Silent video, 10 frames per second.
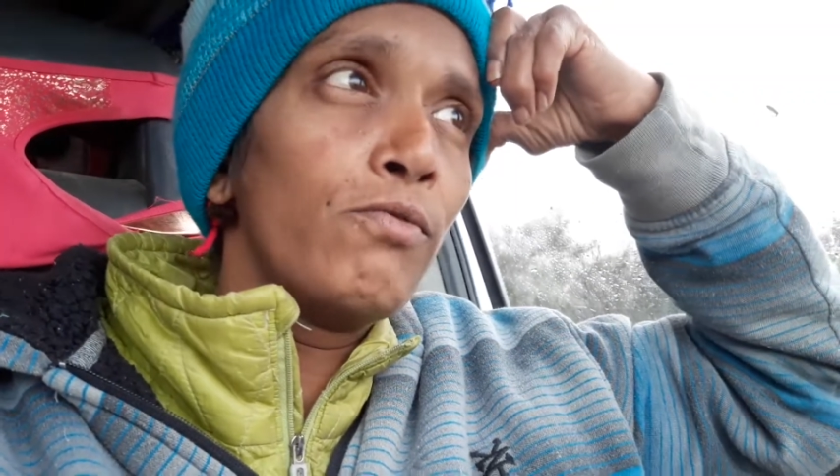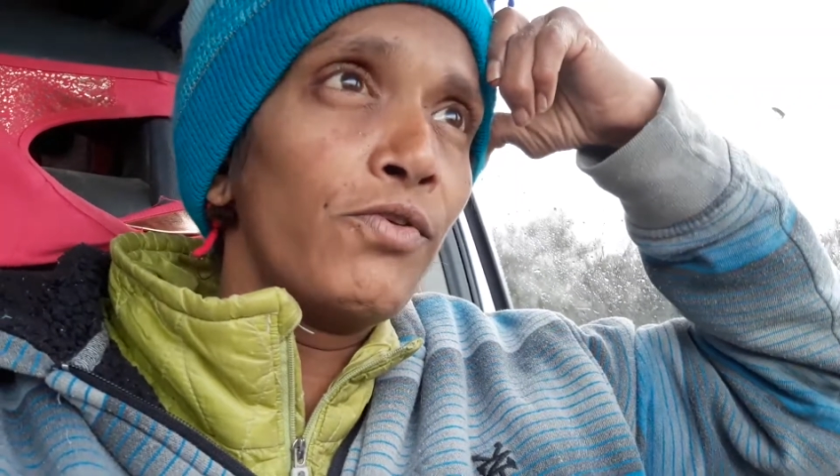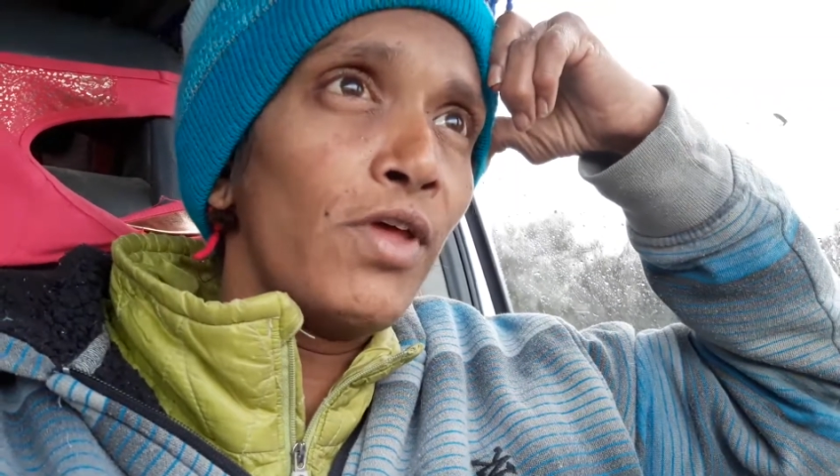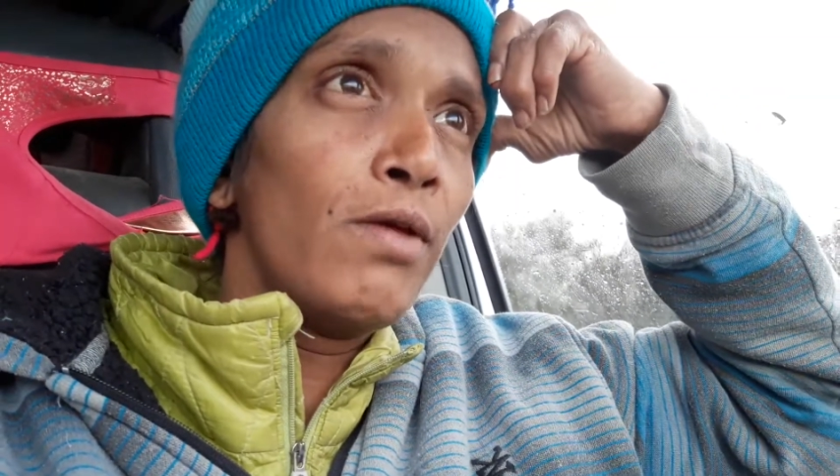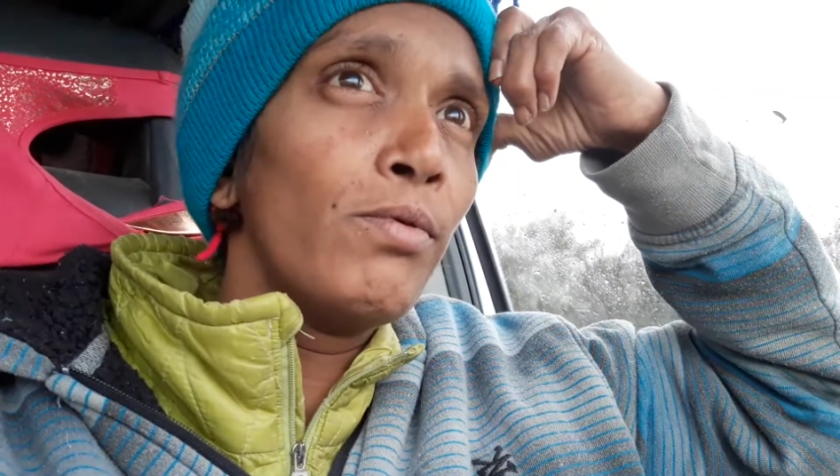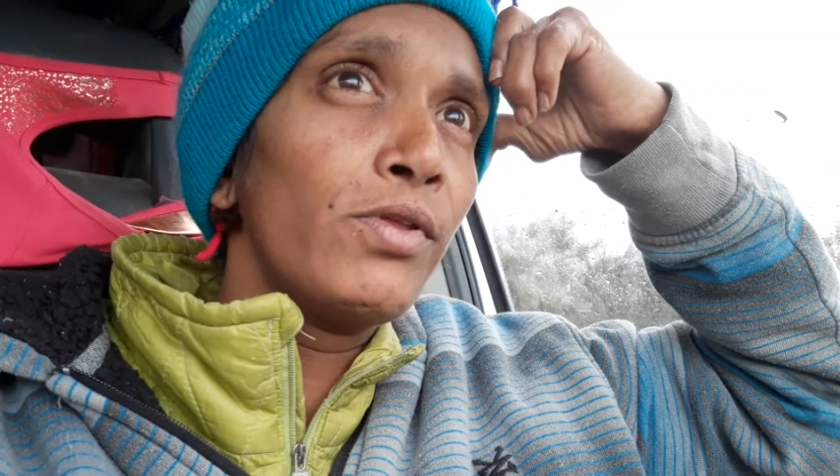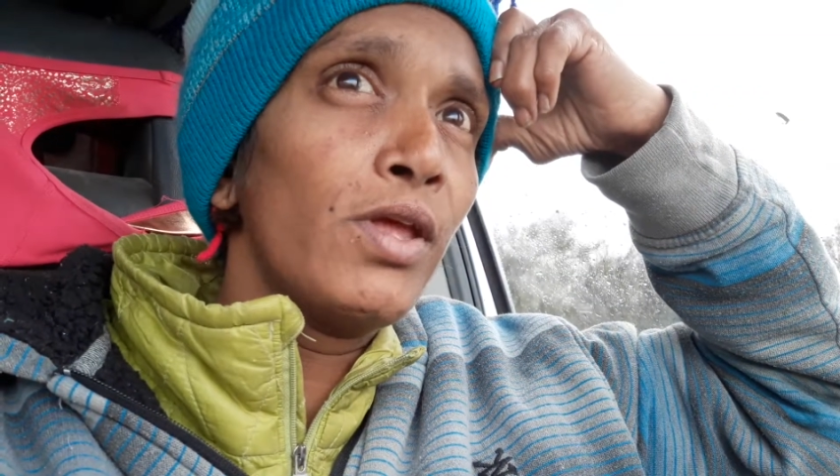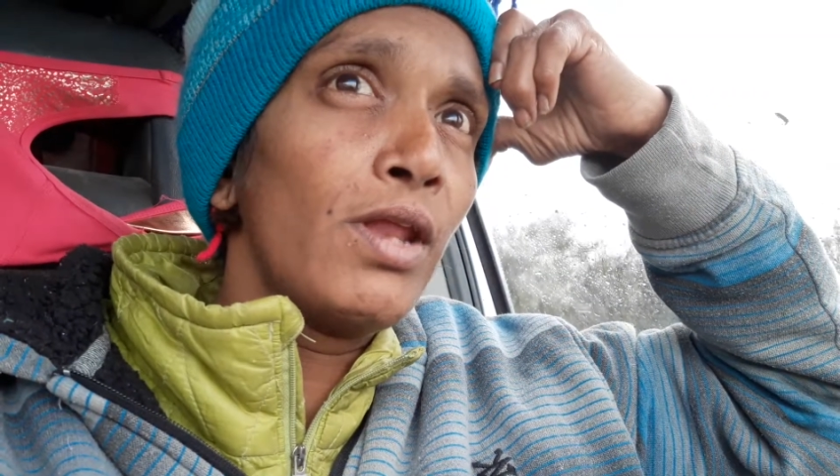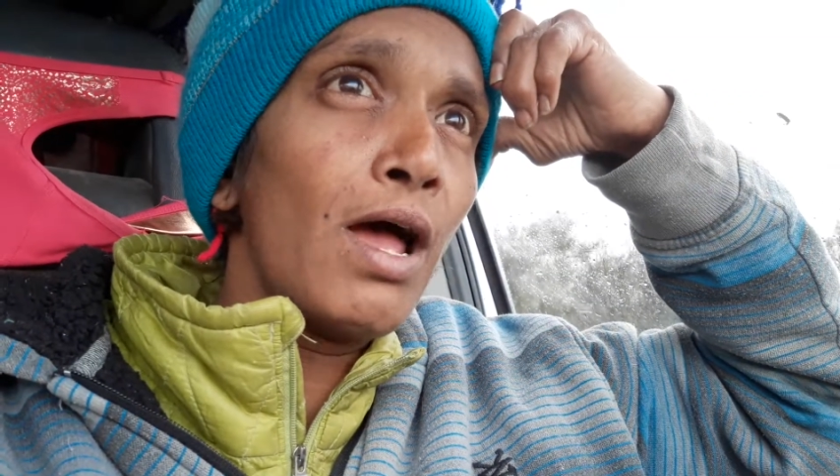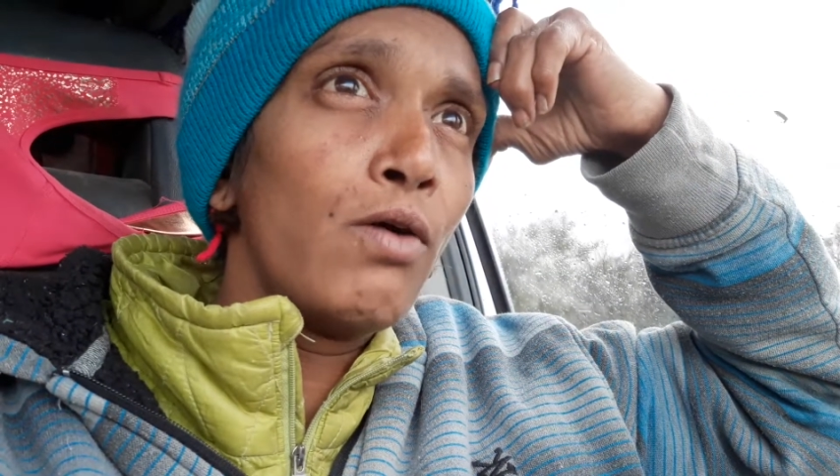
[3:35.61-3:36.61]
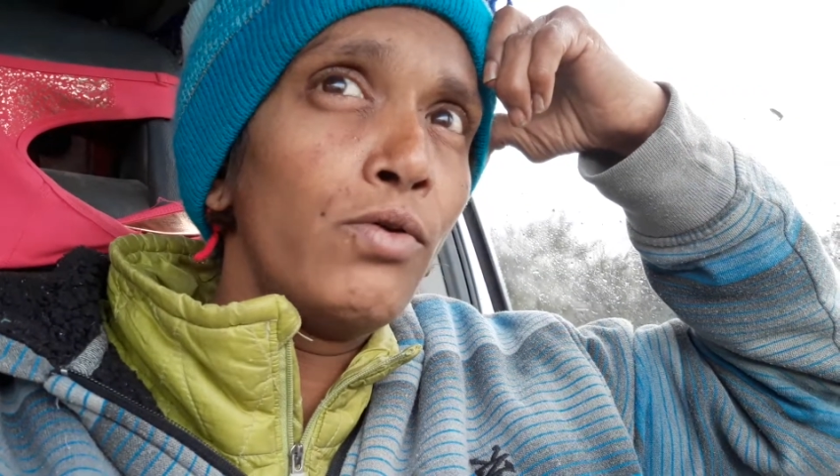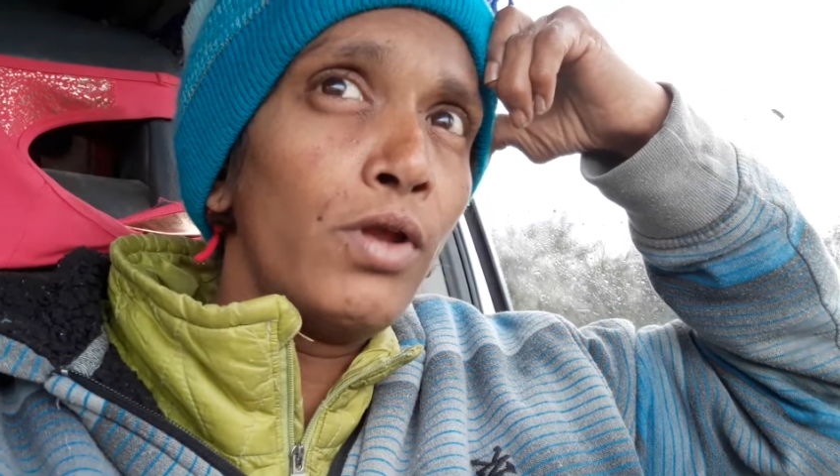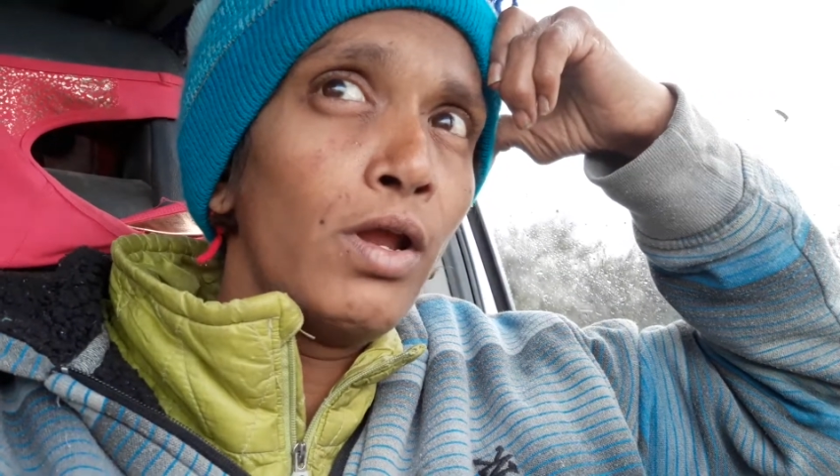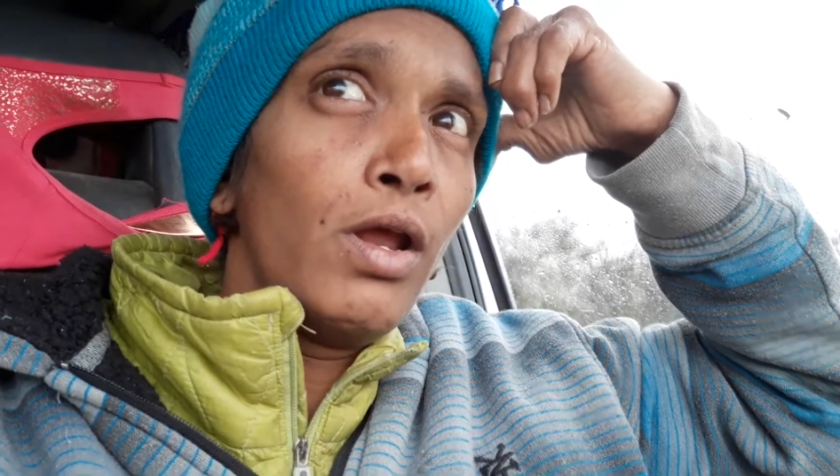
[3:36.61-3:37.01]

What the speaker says: was able to get out